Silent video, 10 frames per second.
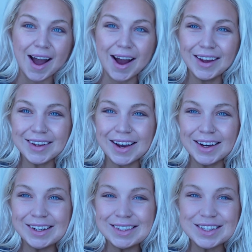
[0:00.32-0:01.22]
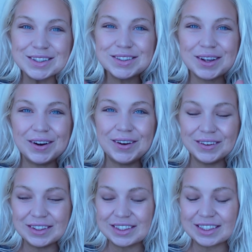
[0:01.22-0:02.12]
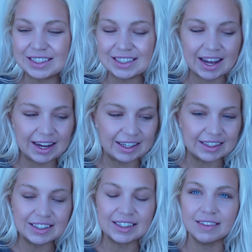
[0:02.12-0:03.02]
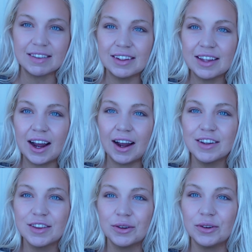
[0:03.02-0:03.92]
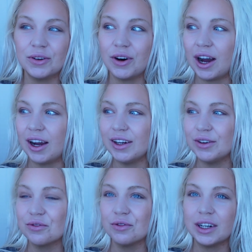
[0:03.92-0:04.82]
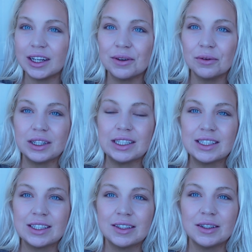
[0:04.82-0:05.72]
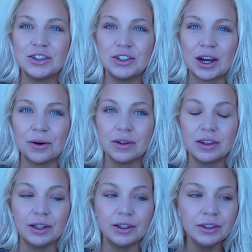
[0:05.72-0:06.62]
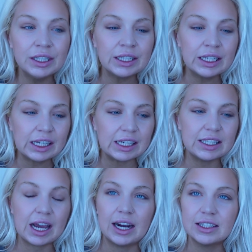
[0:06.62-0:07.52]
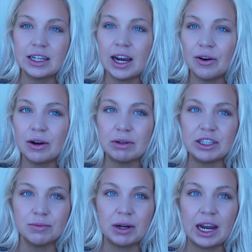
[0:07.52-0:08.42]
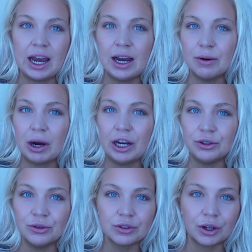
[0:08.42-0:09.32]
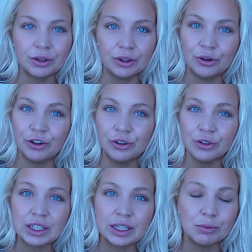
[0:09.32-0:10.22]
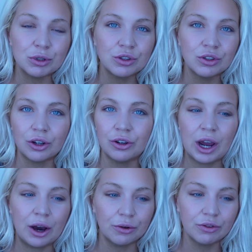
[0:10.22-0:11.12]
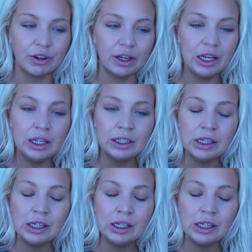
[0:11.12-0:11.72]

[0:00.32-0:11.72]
Hi guys, so today something that I thought I really wanted to share with you is actually how I bleach my hair, but I use coconut oil to keep it so healthy.